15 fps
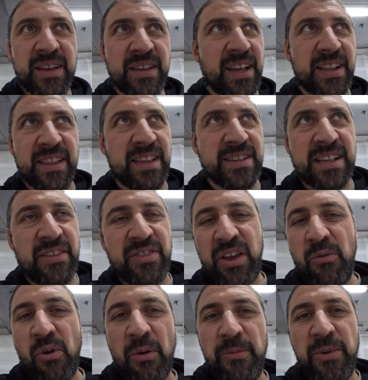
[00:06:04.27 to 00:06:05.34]
There's
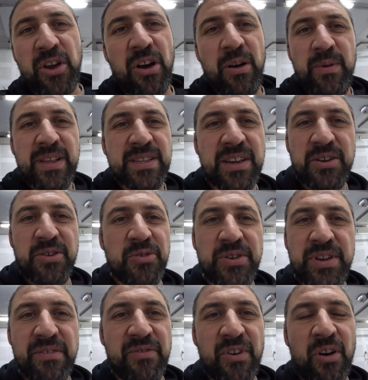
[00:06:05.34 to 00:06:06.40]
nothing wrong with COBB. It's a good
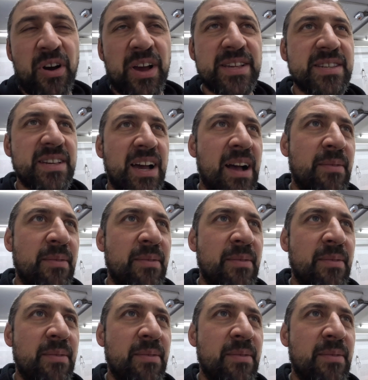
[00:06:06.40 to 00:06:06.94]
device.